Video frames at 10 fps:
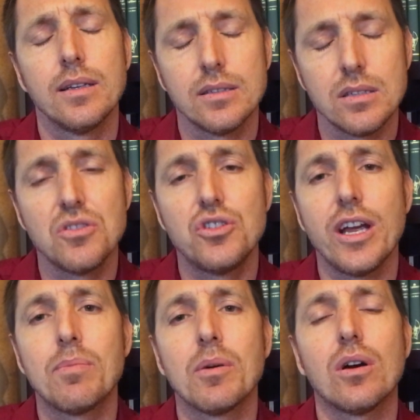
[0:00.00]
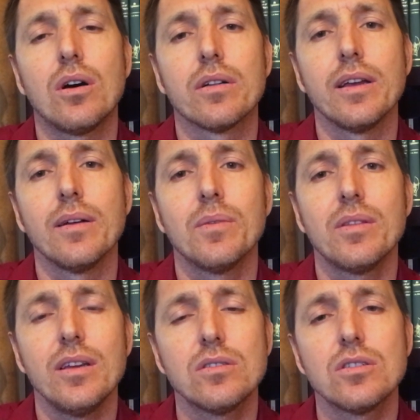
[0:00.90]
This is Jake MacAulay
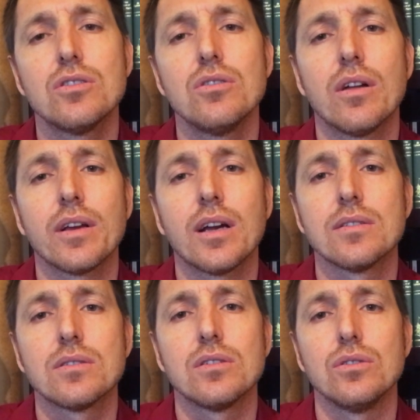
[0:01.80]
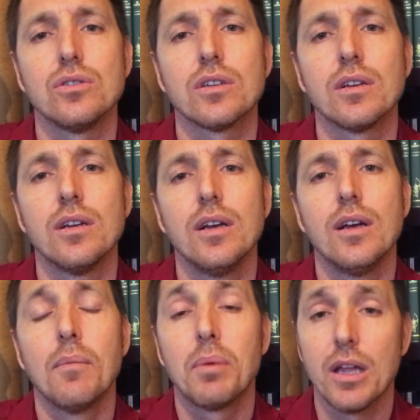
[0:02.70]
with the Institute on the Constitution,
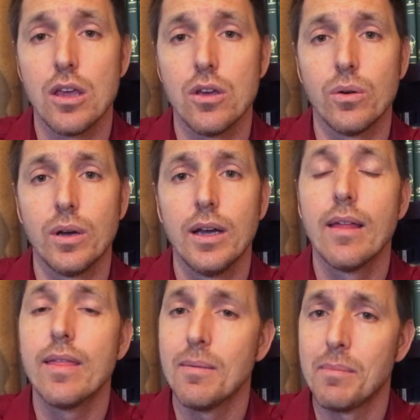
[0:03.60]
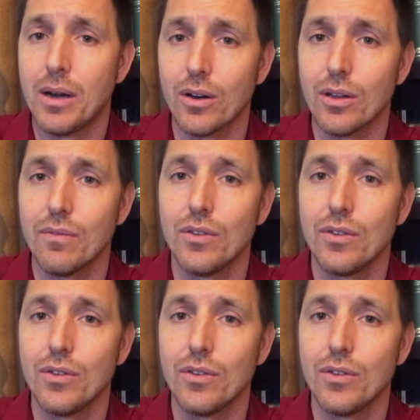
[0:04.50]
bringing you the American